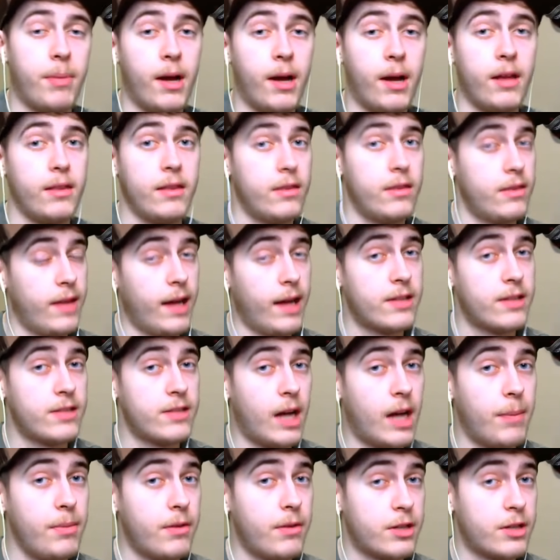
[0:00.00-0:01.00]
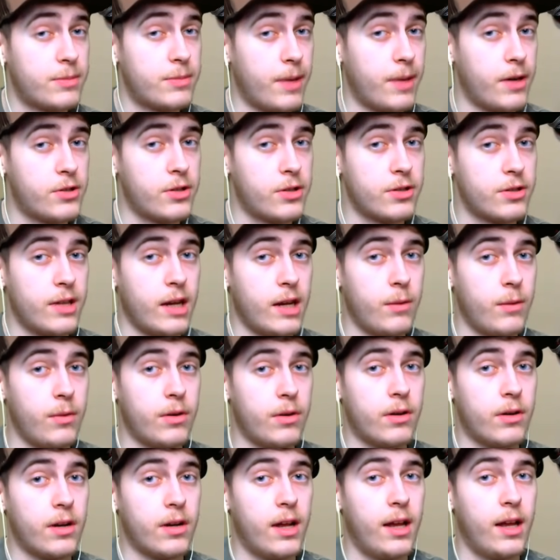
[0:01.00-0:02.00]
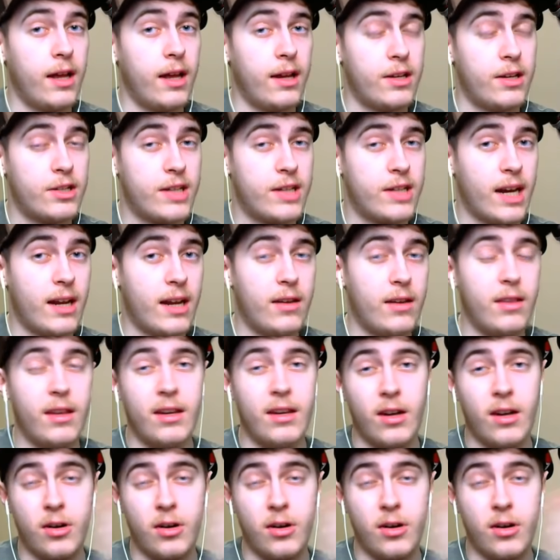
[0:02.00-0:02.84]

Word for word: But that stopping their specials, like we were just kind of in,